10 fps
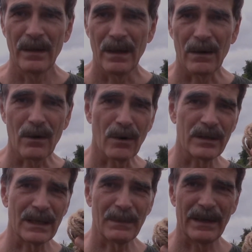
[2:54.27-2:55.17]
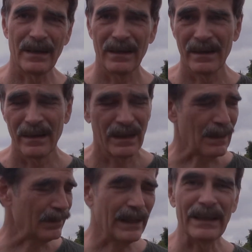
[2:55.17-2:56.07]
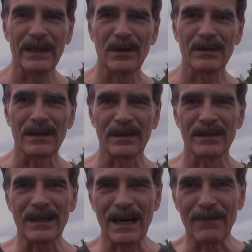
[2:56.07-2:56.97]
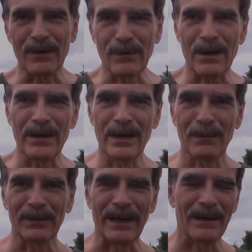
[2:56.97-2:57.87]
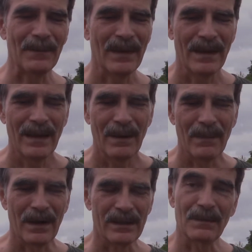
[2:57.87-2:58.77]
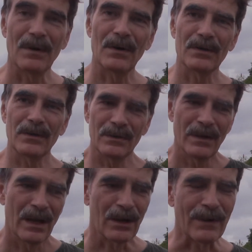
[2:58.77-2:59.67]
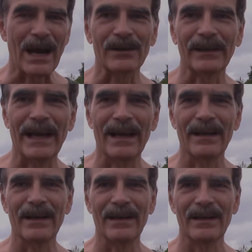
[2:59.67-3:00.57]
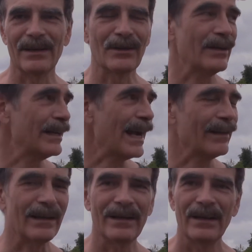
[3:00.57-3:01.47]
Of course, it'd be completely useless inside of a crowded airplane, but suppose you crash land on a deserted island,